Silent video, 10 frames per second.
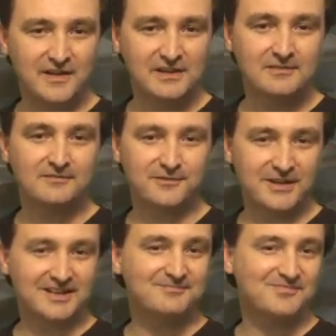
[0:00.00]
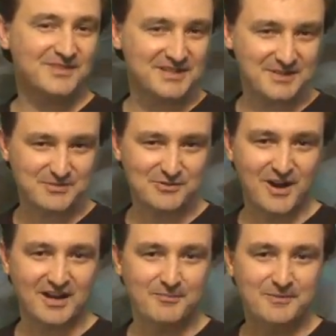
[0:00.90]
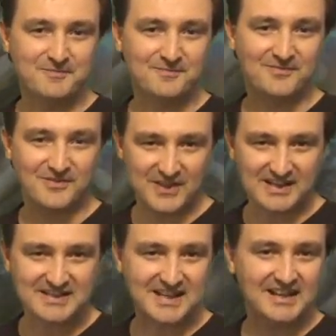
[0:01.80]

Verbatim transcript: feel free to subscribe. Thanks